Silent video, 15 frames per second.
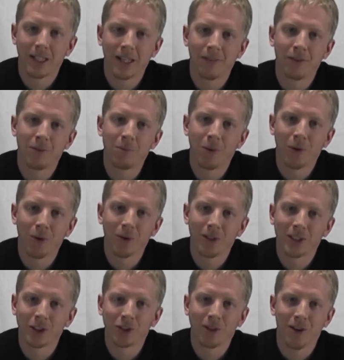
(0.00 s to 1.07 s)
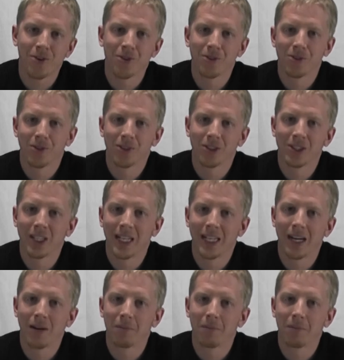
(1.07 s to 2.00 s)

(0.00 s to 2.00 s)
give you more instructions on setting